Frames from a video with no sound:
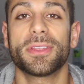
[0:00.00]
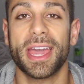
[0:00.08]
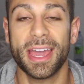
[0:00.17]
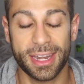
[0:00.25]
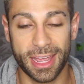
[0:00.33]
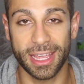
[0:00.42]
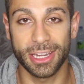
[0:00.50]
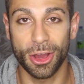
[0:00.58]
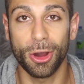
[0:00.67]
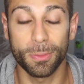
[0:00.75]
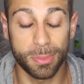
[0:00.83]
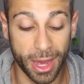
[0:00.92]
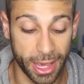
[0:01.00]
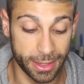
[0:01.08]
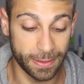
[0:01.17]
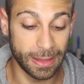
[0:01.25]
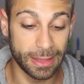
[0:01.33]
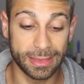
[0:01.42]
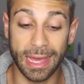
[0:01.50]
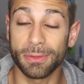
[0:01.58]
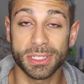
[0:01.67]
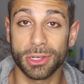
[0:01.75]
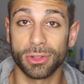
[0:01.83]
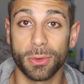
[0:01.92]
for that. I know, but that
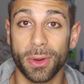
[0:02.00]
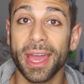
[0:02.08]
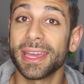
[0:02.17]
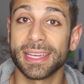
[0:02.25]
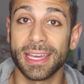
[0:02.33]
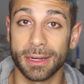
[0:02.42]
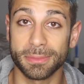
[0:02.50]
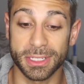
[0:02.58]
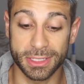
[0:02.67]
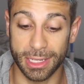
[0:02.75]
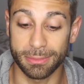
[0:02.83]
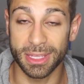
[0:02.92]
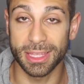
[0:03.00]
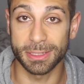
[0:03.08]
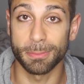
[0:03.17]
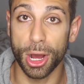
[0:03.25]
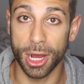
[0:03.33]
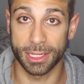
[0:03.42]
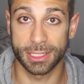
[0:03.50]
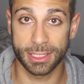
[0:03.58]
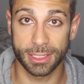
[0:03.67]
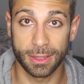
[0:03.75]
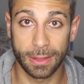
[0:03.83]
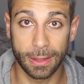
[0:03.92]
was the only way I could get him to send me this
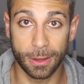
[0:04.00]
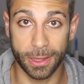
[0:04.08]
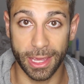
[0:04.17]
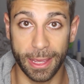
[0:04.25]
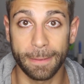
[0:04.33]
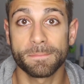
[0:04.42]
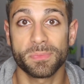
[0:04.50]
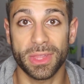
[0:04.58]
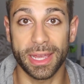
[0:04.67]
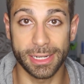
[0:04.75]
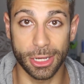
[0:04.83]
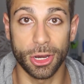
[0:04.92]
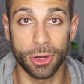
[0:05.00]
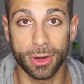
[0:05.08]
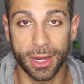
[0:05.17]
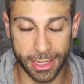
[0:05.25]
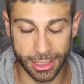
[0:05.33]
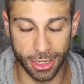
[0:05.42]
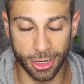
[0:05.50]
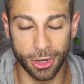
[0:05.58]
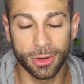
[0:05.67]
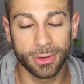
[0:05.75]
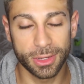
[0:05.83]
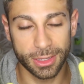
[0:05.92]
box. Okay? I know, I
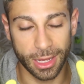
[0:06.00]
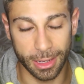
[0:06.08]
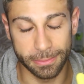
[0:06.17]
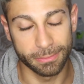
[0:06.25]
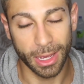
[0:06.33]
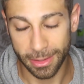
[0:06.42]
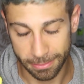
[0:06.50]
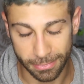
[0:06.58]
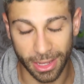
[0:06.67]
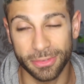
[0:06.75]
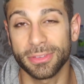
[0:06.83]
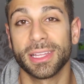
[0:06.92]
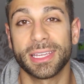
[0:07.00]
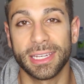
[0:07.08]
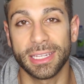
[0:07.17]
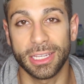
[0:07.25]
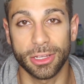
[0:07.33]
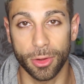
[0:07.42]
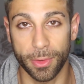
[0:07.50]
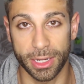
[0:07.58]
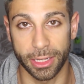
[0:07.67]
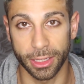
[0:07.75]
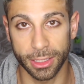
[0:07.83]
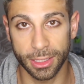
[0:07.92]
know. I'm, I'm, I feel like an idiot
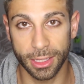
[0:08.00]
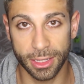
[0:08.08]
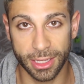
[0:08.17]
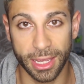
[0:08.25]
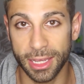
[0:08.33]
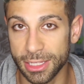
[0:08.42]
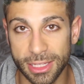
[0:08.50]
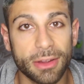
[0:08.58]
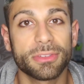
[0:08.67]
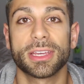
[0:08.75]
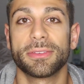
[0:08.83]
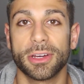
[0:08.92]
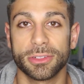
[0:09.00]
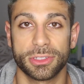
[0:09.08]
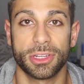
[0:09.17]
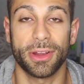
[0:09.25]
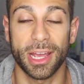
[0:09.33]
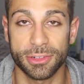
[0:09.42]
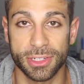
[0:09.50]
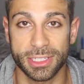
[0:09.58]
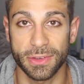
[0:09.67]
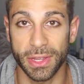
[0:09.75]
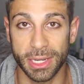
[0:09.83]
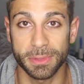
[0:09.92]
already. Okay? Never give out your address
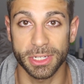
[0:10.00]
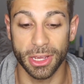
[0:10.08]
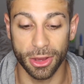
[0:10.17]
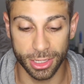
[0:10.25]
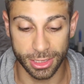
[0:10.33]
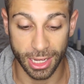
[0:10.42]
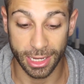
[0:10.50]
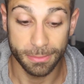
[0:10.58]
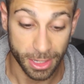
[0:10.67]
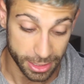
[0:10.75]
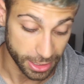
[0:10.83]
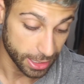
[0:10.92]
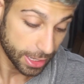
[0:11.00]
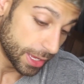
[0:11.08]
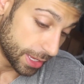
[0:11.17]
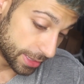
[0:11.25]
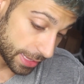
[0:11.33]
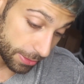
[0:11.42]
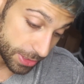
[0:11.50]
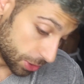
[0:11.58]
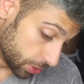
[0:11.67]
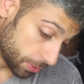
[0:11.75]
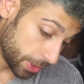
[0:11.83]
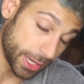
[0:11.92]
to anybody online, but that was the
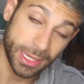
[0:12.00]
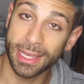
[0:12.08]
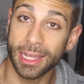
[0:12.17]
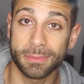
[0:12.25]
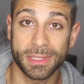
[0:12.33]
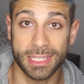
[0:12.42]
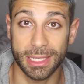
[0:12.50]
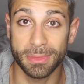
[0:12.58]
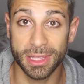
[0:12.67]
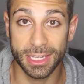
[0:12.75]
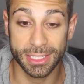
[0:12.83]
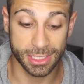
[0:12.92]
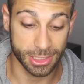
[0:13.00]
only way I could get him to send me this,